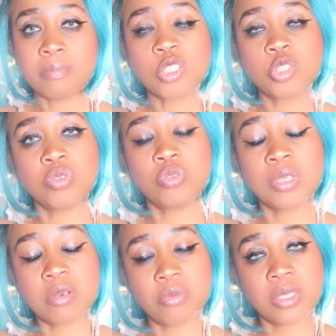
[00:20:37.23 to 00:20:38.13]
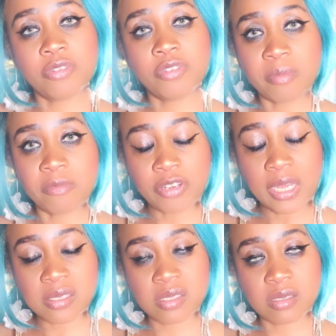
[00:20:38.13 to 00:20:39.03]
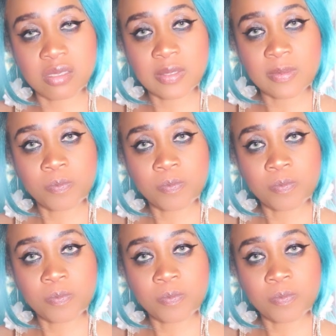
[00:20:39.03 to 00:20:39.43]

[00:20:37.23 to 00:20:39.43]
make sure to get rid of him fast.